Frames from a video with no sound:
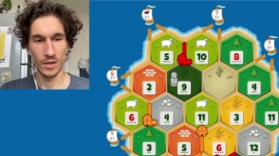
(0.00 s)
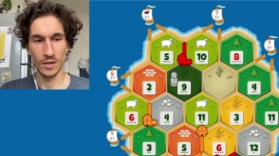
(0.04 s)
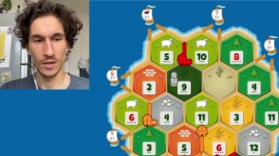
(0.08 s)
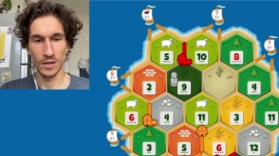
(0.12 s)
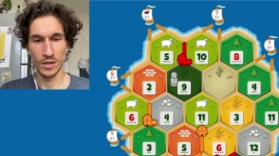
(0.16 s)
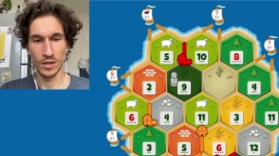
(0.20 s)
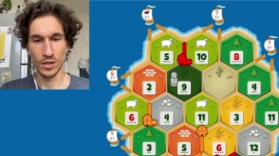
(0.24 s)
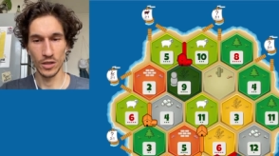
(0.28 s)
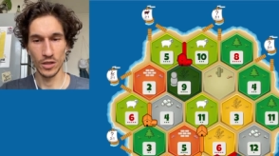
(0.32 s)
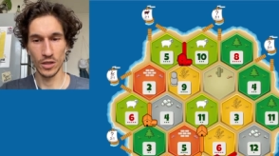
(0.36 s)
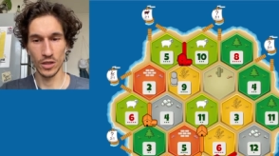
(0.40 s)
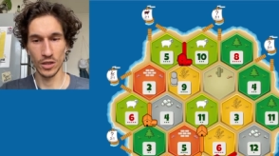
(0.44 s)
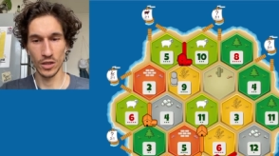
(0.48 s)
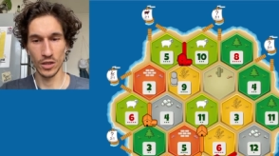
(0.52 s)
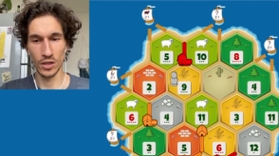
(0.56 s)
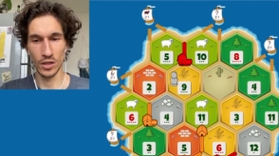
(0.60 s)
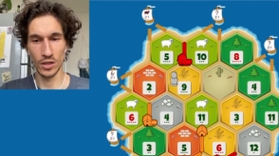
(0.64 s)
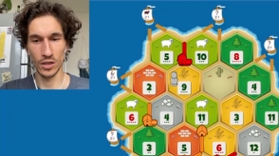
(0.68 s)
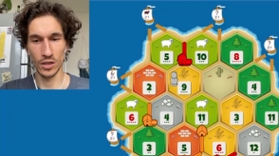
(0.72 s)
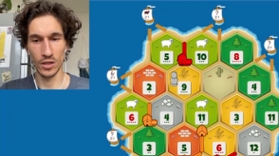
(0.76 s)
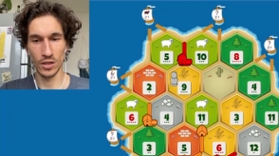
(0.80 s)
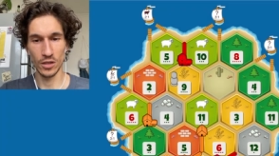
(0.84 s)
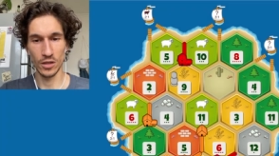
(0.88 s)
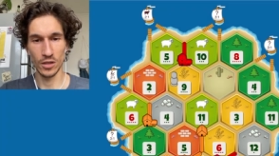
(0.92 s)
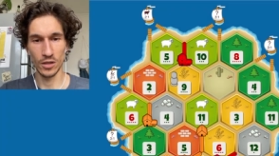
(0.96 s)

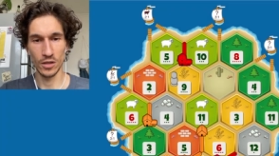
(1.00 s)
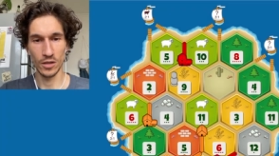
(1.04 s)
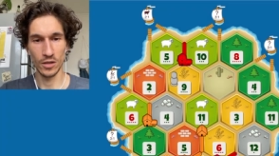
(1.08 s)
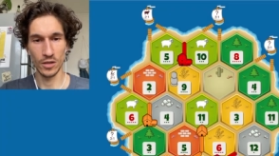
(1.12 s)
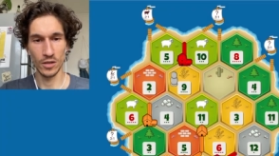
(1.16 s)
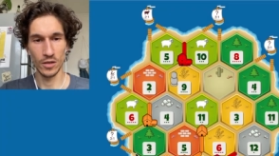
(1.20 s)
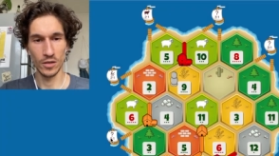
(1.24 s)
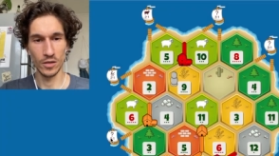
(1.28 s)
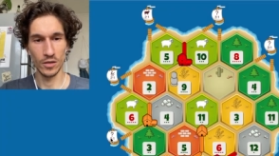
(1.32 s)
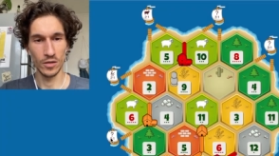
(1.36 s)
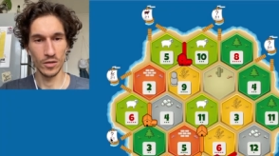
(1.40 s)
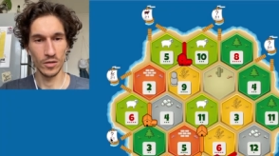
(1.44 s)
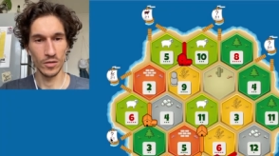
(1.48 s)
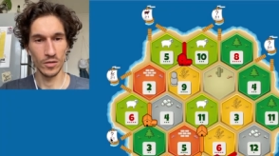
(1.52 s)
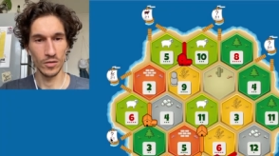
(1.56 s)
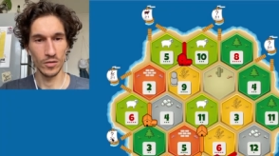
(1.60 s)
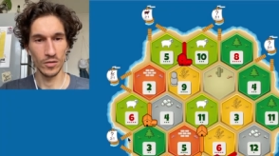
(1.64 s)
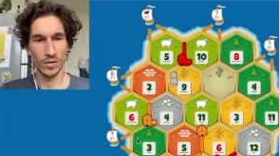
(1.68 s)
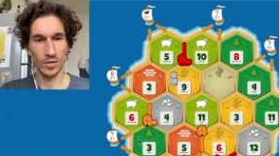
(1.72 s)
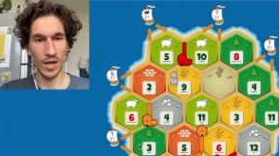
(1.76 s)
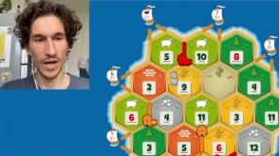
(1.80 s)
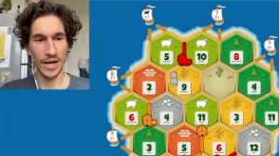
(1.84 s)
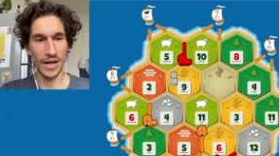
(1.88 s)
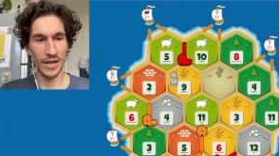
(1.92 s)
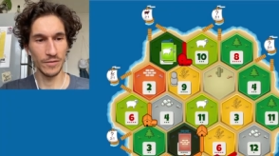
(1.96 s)
Shish.
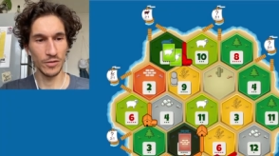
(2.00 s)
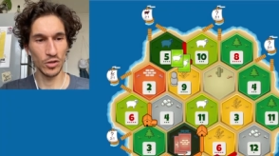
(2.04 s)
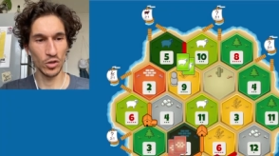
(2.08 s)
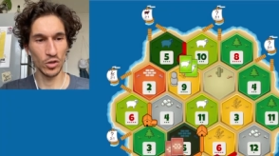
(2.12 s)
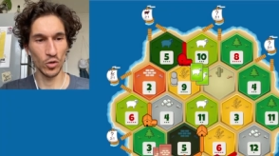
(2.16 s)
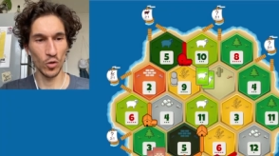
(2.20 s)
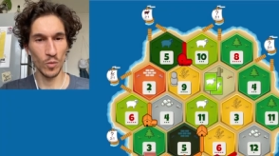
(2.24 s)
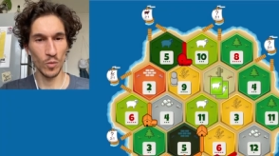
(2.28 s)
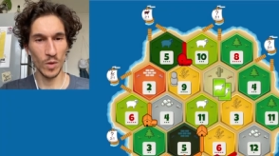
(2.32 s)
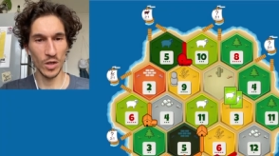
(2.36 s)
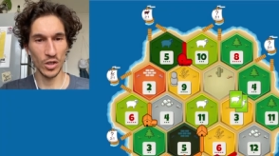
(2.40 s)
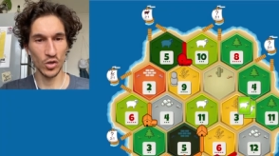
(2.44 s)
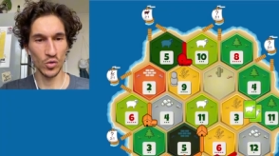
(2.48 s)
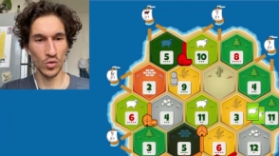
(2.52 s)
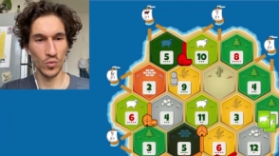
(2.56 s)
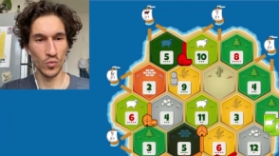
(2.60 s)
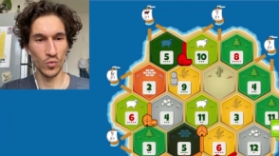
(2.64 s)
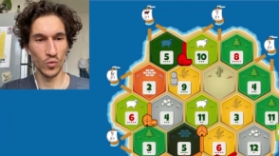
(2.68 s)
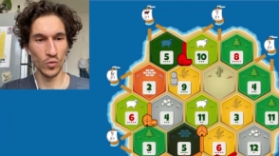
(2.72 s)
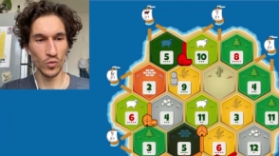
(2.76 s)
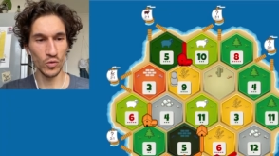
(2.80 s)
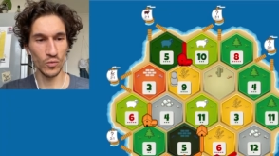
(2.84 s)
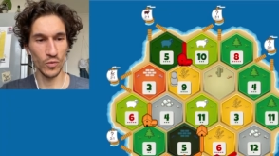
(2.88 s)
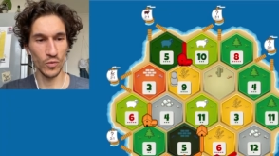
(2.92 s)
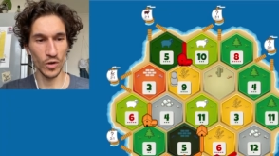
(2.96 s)
I have so much
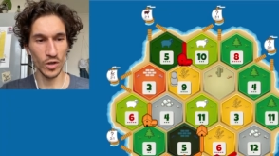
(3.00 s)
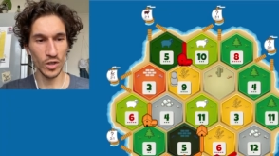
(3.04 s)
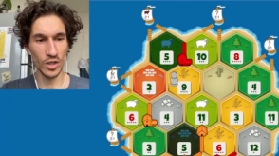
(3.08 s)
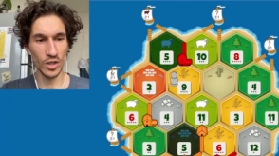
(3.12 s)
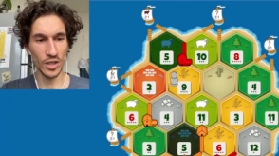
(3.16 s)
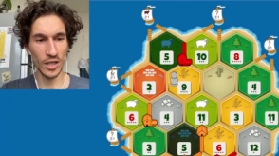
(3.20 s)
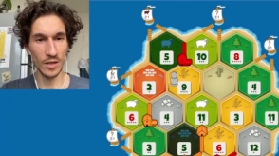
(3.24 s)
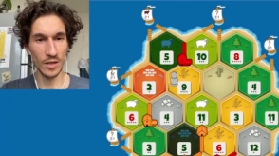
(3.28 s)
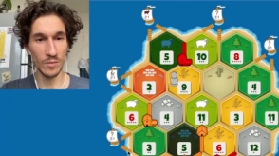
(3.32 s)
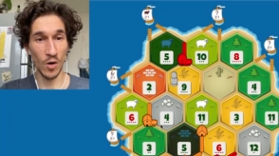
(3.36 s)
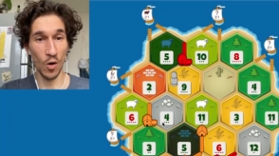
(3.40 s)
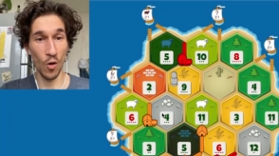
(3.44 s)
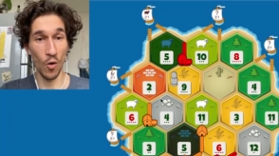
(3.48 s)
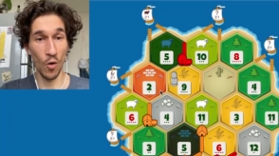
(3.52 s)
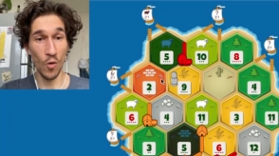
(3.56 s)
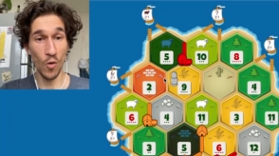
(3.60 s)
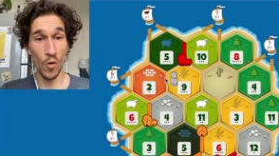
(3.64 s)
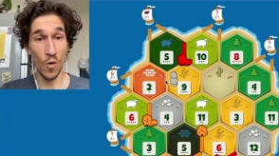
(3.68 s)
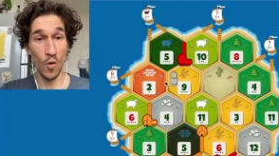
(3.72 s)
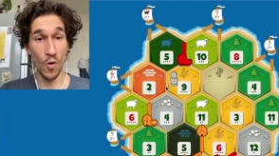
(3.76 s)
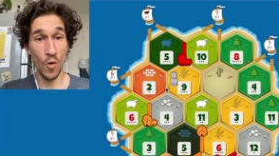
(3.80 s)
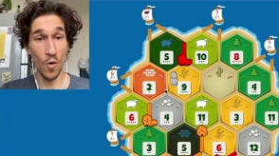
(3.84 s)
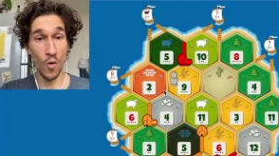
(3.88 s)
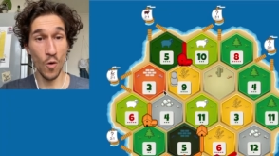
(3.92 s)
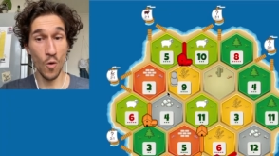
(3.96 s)
wood first time.
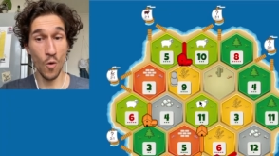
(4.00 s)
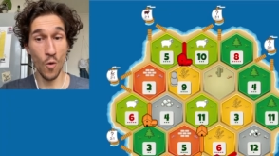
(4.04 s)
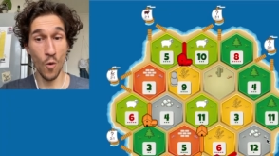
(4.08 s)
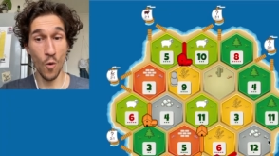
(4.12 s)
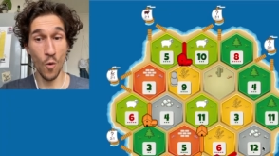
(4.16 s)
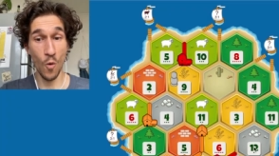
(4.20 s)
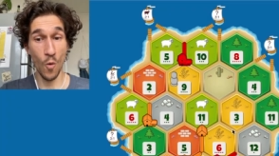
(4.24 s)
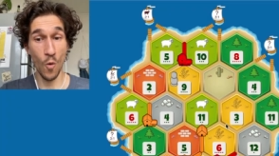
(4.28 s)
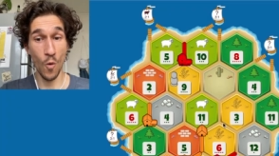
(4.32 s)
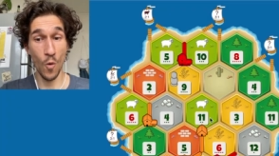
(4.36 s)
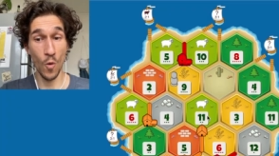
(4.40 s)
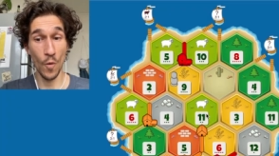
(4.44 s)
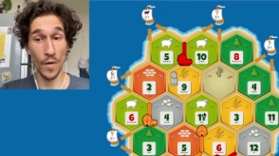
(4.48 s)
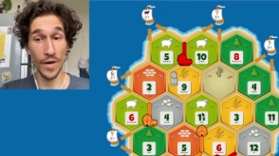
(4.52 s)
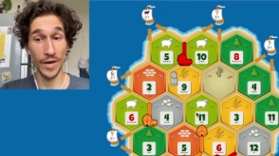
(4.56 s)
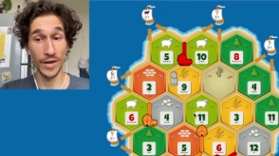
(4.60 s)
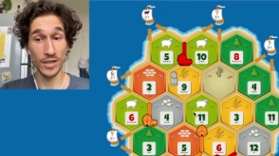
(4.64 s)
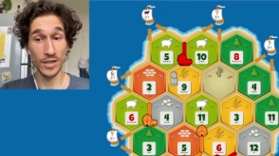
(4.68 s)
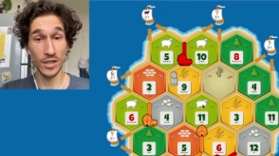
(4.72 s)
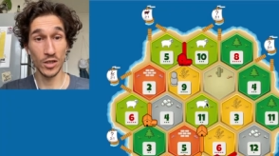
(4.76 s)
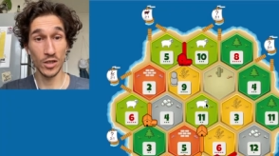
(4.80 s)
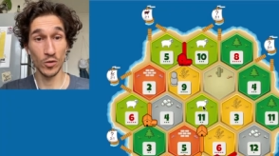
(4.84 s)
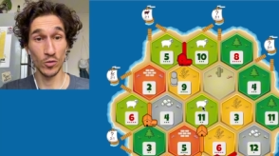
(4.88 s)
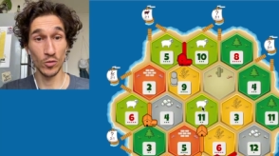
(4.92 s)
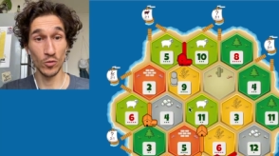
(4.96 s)
Oh, that's
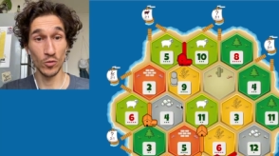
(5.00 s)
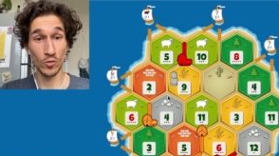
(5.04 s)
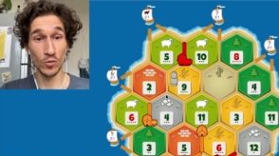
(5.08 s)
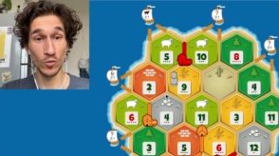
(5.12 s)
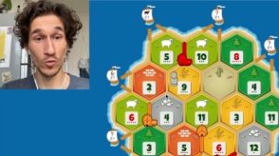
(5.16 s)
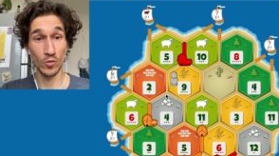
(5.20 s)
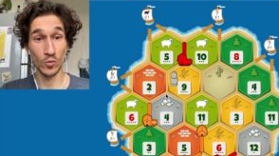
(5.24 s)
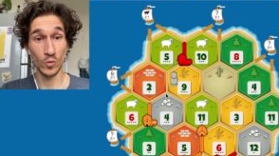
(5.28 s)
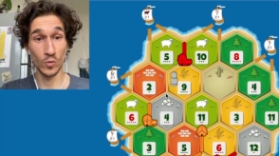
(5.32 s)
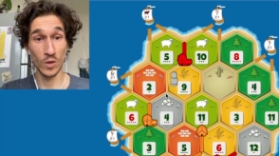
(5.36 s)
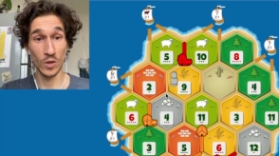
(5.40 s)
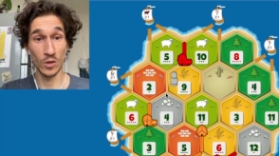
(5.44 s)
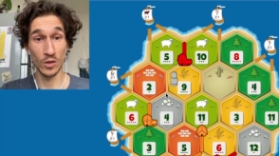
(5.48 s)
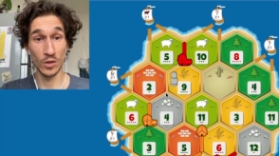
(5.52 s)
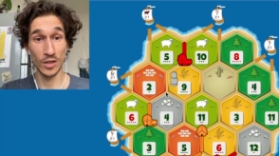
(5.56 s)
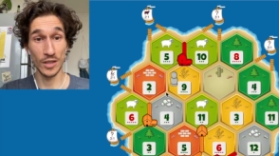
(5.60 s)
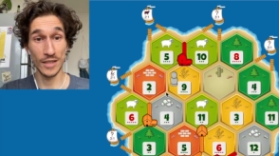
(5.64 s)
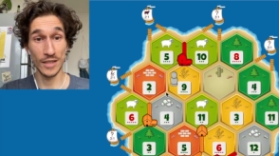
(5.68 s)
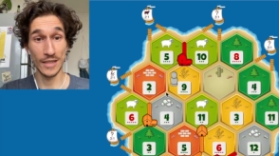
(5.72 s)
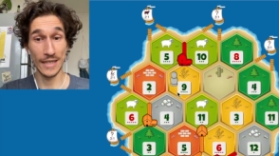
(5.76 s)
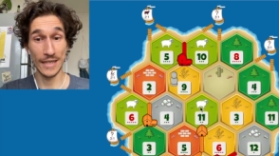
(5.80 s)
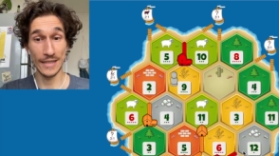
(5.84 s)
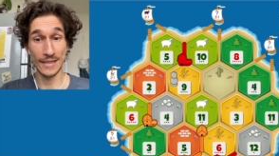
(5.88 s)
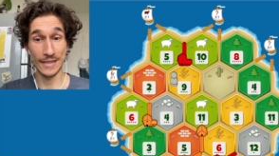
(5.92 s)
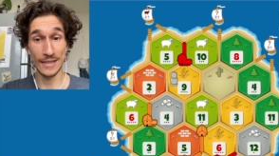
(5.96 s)
good. We're gonna
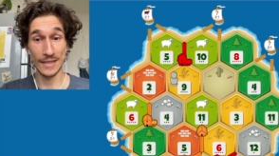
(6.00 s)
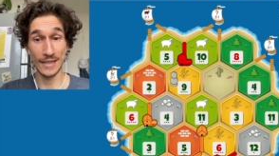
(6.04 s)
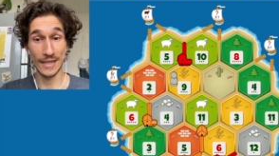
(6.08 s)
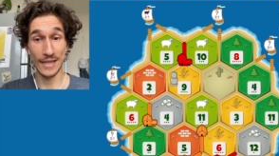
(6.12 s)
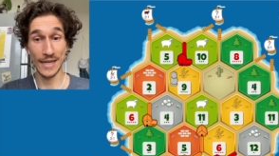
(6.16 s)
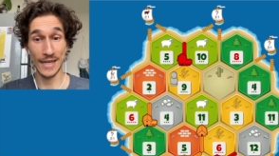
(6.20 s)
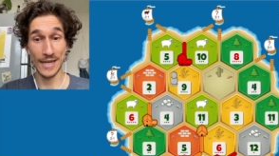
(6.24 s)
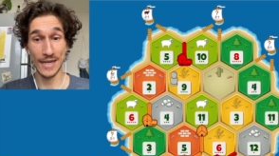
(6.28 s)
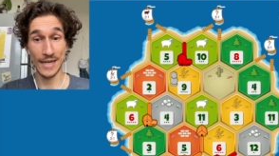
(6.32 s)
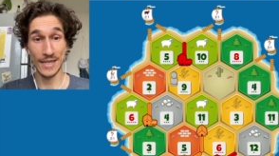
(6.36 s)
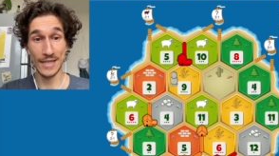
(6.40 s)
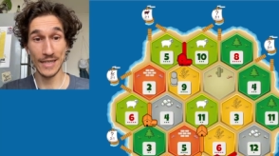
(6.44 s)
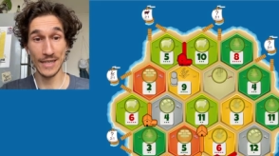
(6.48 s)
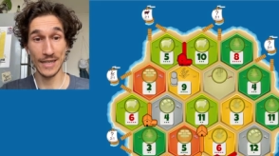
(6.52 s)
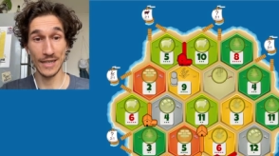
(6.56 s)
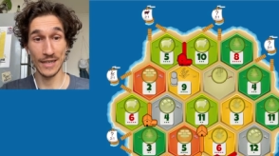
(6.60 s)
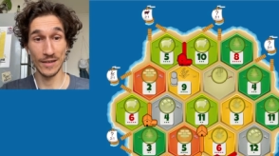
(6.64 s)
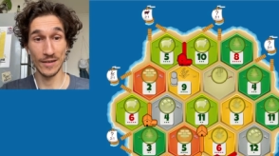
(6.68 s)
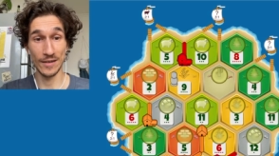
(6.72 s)
settle here now.